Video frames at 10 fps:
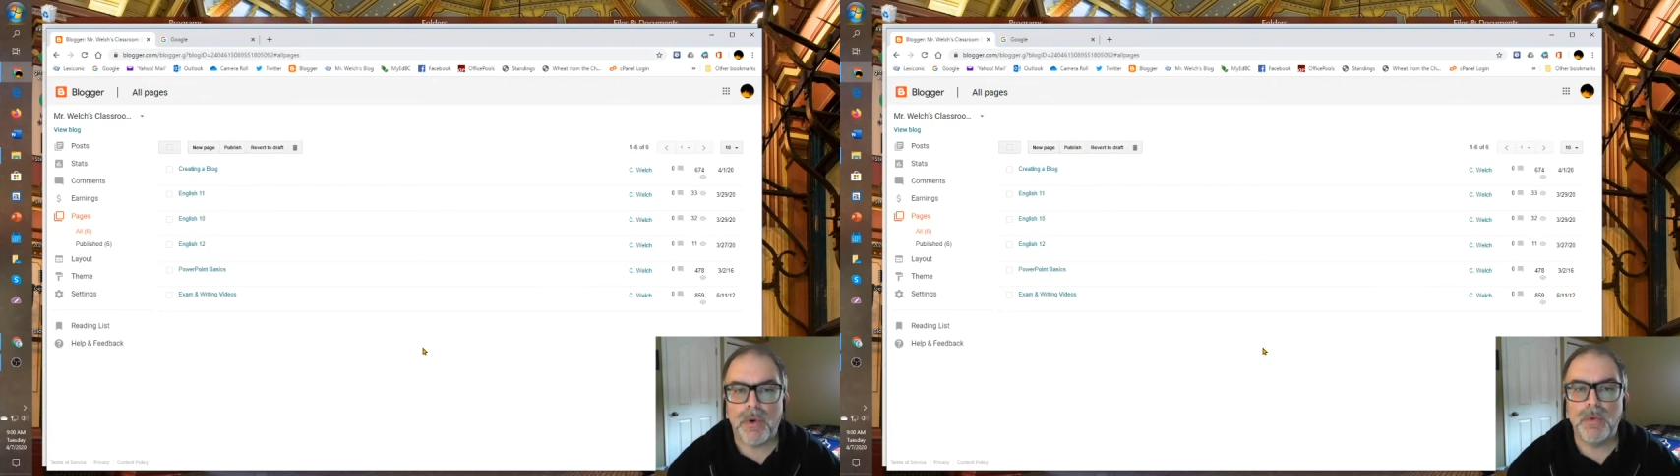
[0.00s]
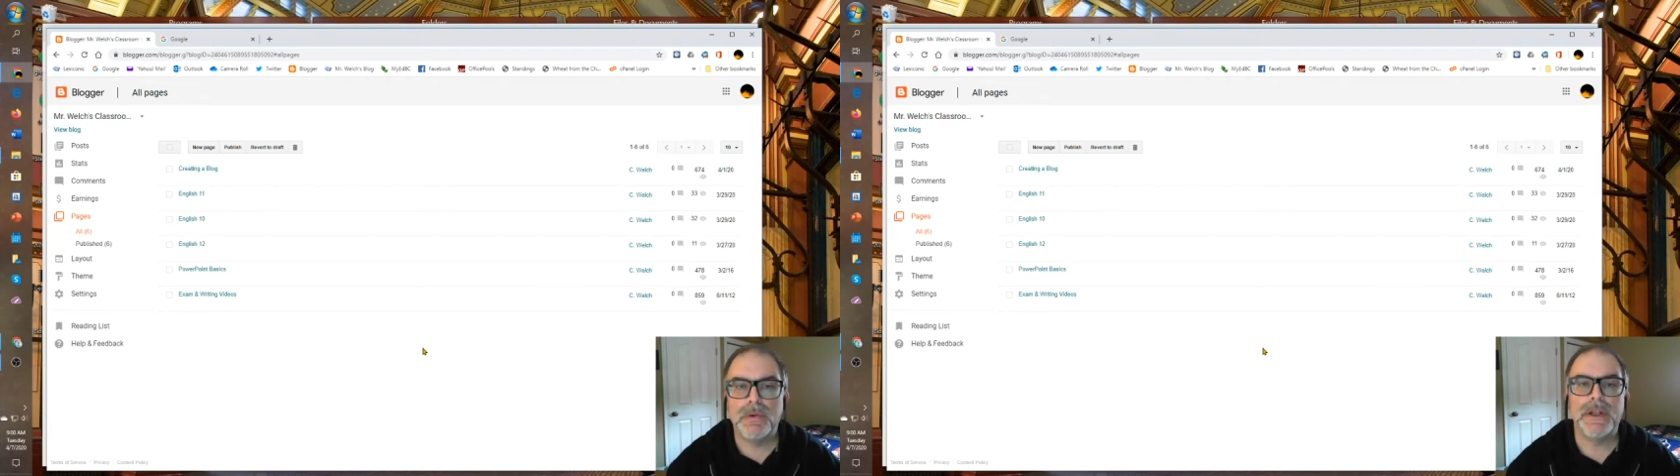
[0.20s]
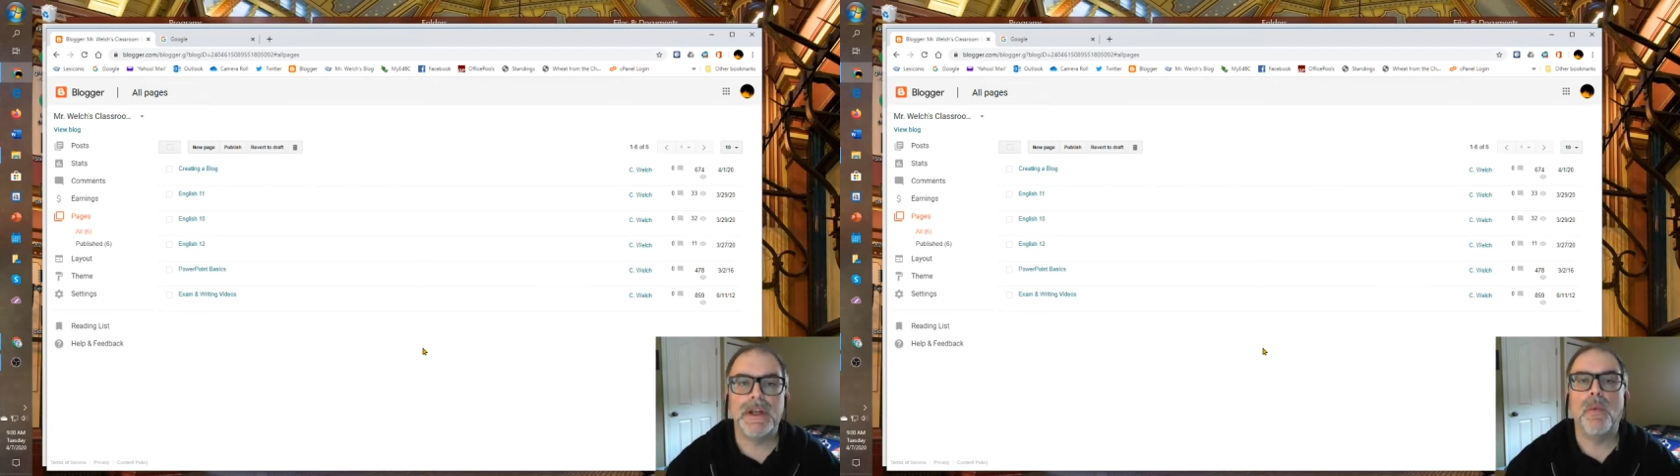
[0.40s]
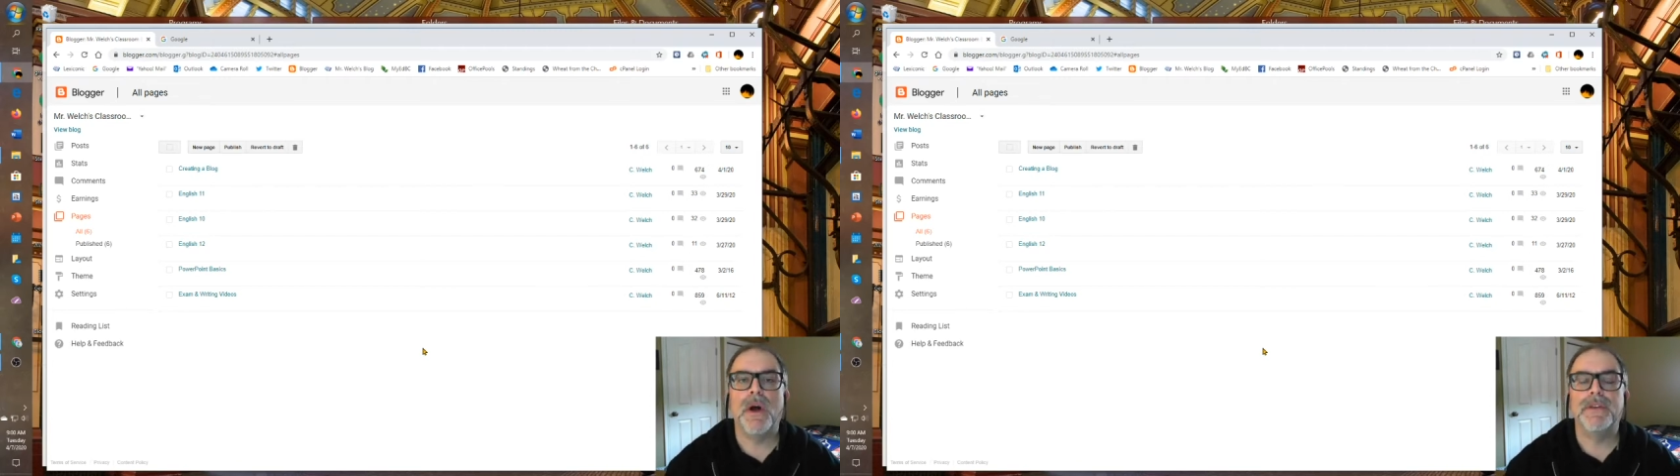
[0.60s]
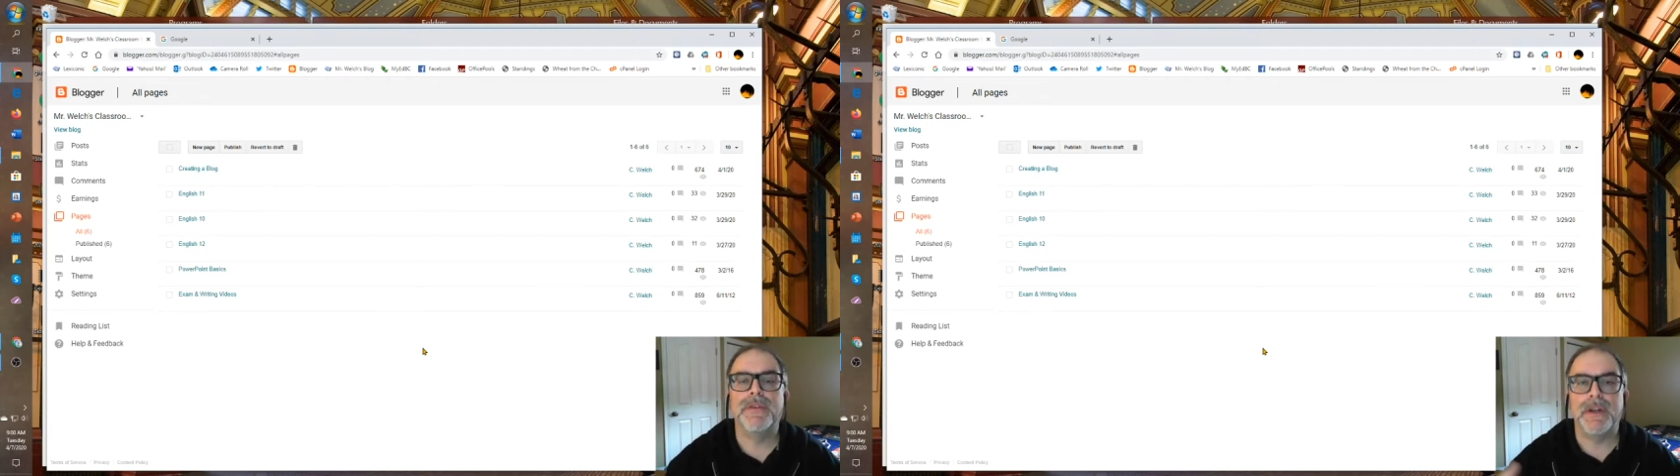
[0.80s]
only
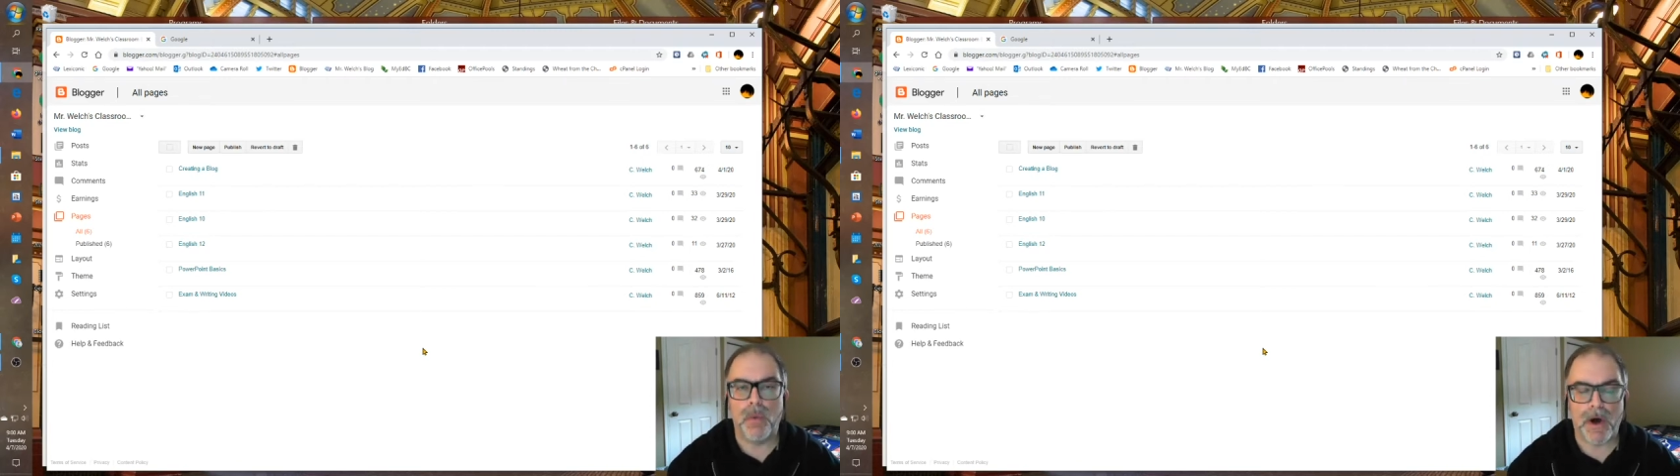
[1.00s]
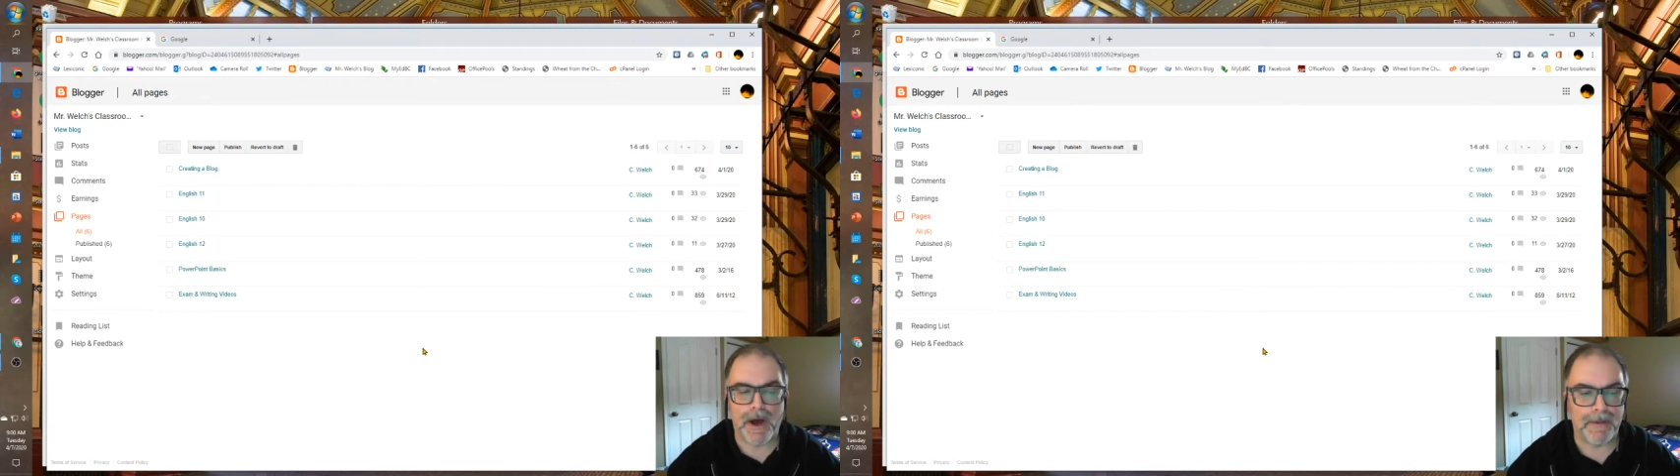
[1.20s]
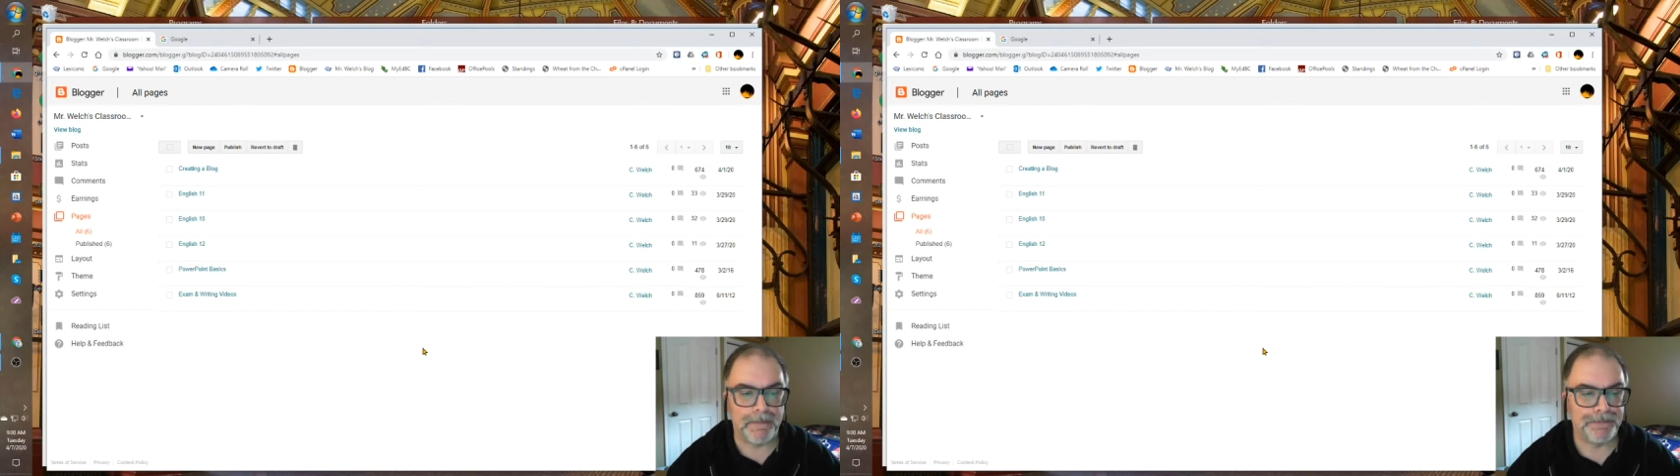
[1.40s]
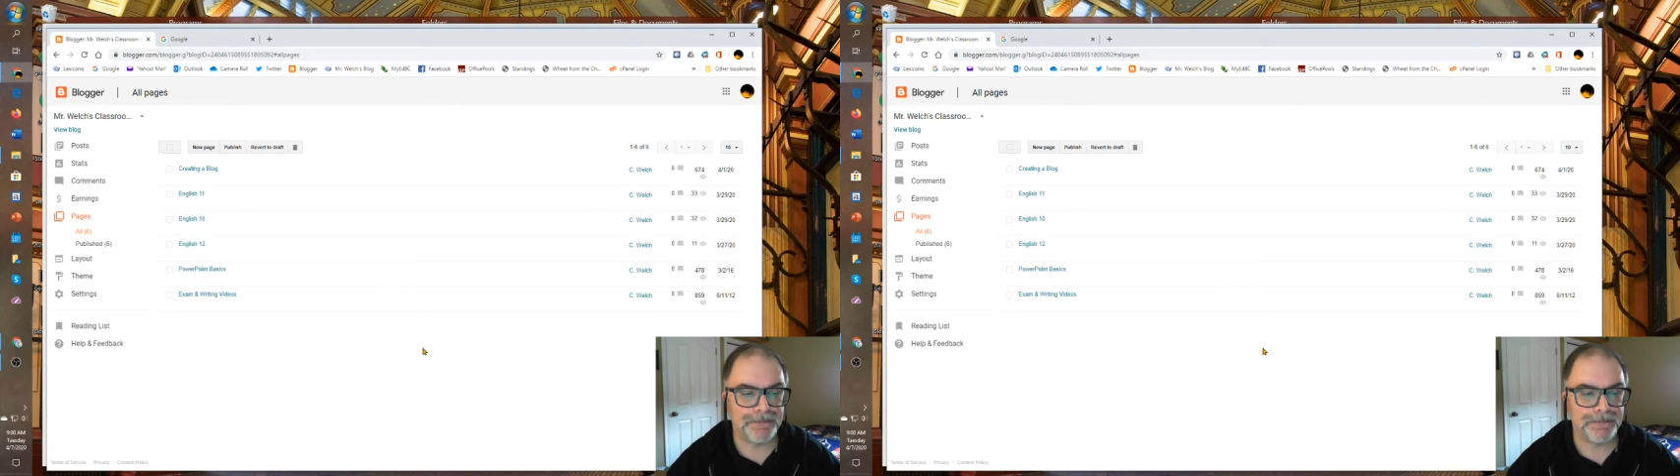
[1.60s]
once in a while.